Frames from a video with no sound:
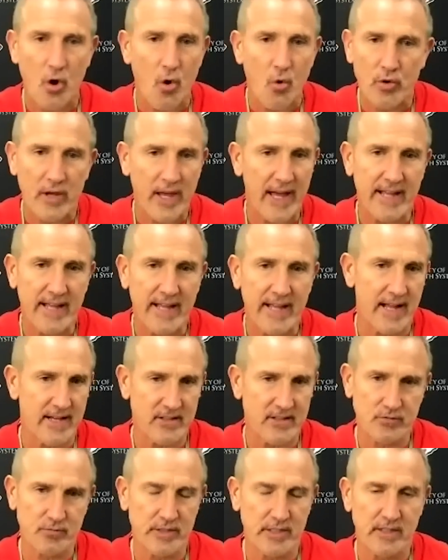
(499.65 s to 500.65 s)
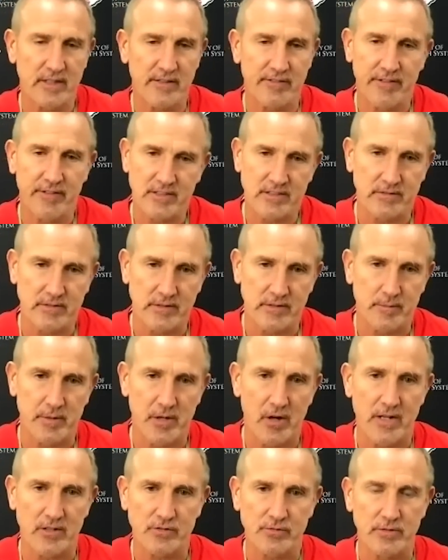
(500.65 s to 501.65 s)
okay last week defensively, to be
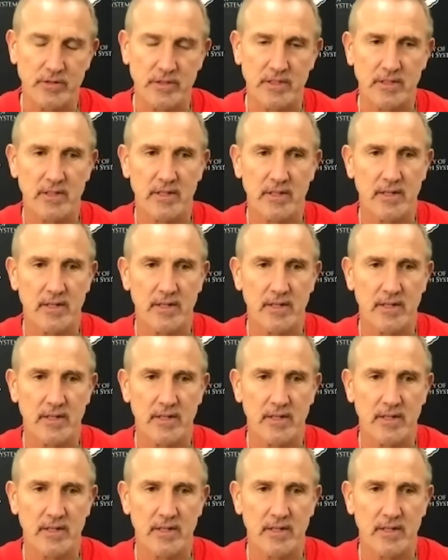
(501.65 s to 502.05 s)
honest with you.